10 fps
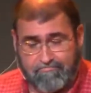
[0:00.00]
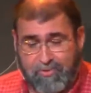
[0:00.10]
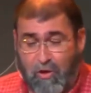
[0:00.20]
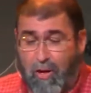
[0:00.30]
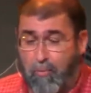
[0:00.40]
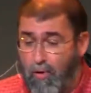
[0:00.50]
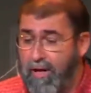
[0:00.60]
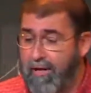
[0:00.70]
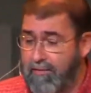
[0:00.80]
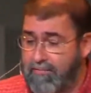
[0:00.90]
So I
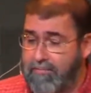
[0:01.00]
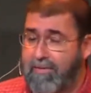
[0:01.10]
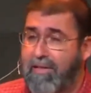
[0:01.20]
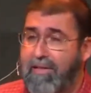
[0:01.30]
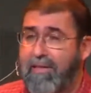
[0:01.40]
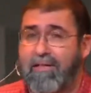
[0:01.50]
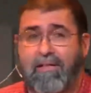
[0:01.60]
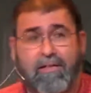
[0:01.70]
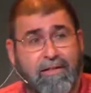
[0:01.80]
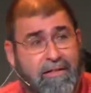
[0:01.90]
prayed.
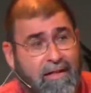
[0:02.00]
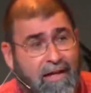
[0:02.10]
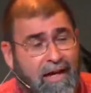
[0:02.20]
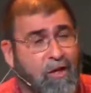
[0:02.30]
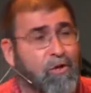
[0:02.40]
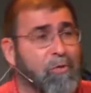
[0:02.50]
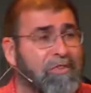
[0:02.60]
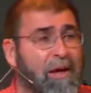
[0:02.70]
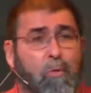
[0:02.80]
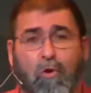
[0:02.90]
I learned
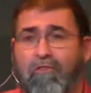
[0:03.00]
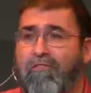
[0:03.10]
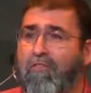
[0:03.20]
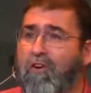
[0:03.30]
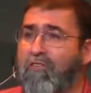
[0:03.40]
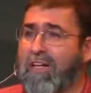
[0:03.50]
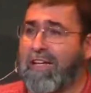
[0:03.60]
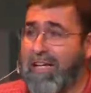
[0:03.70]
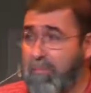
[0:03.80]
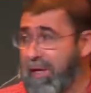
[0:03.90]
what that word
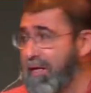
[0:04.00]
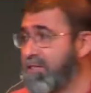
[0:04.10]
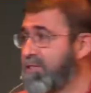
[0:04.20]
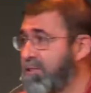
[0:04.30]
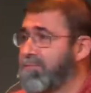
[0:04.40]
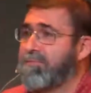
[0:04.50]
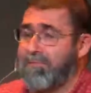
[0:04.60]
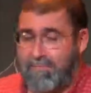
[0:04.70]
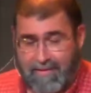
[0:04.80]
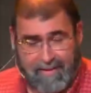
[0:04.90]
fervently means.
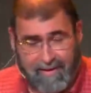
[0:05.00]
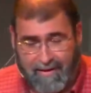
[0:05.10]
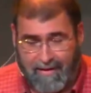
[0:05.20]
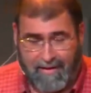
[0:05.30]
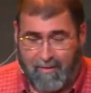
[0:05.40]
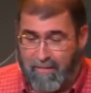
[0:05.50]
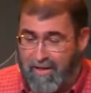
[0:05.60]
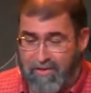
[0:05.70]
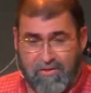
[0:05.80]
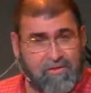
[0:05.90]
That
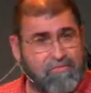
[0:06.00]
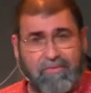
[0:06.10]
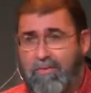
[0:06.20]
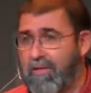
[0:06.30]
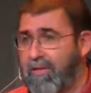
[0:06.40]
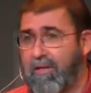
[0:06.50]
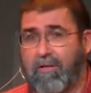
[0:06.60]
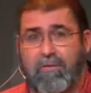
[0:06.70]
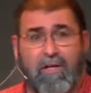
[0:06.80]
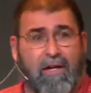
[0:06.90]
means,
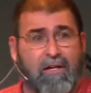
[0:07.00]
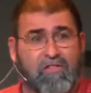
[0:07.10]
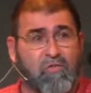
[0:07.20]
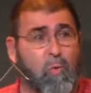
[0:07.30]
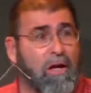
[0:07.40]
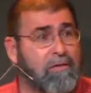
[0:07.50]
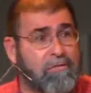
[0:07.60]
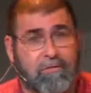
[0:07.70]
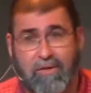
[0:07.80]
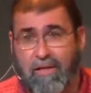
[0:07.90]
you got to
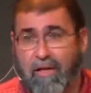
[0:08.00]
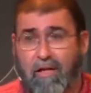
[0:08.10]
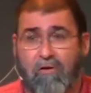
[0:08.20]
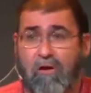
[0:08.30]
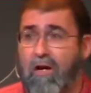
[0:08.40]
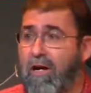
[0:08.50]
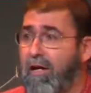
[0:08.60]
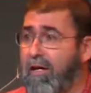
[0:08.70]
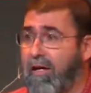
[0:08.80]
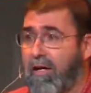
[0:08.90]
sweat and you got to cry
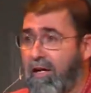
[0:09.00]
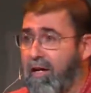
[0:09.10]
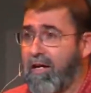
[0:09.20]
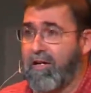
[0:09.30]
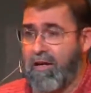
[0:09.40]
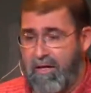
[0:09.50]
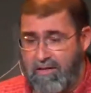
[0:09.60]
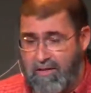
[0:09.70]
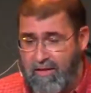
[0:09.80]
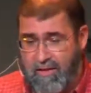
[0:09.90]
and you got to get on your
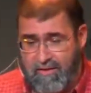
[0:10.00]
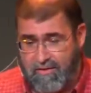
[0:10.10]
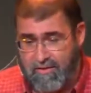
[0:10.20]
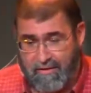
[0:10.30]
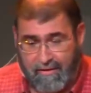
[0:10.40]
hands and knees.